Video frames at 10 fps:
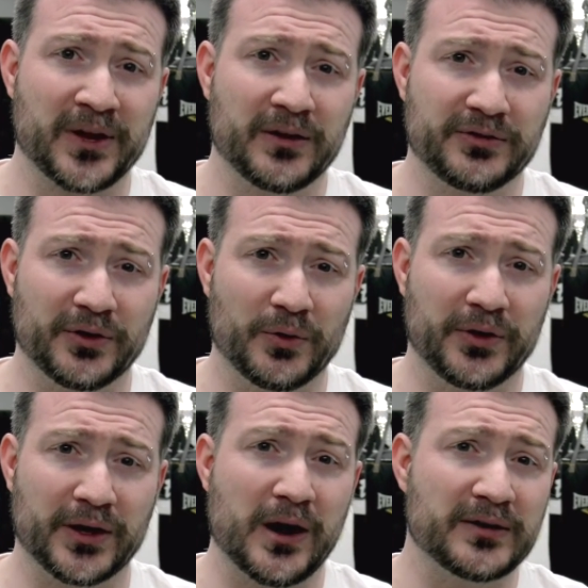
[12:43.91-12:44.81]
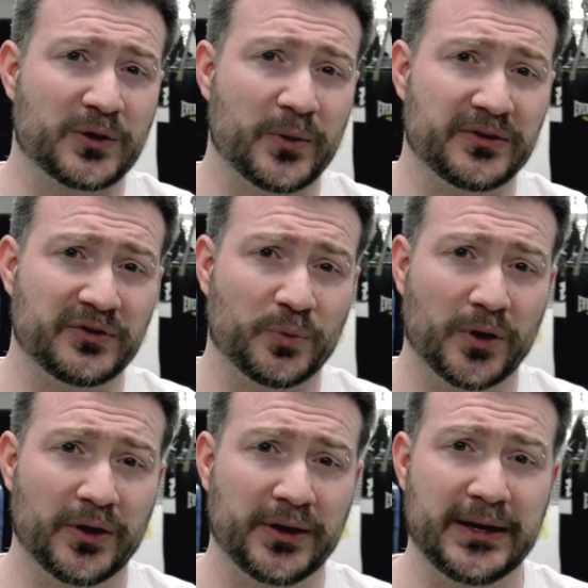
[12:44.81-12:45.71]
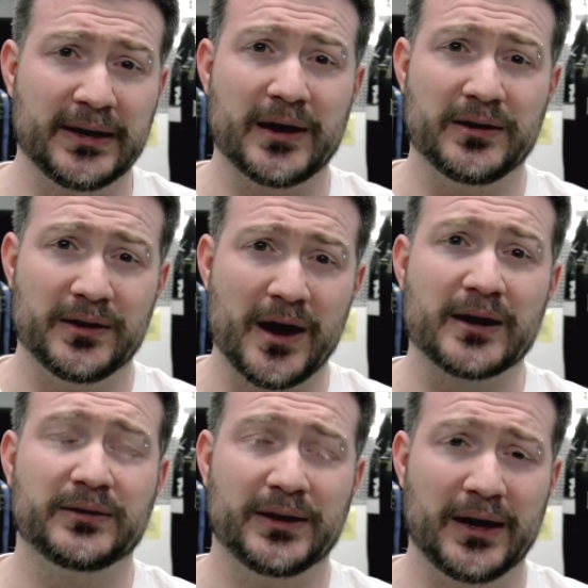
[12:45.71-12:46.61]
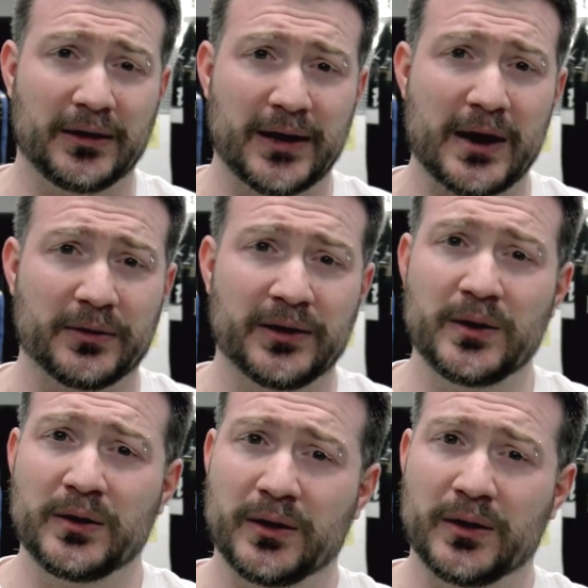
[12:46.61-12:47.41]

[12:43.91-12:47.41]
So the consequences were he got knocked the hell out,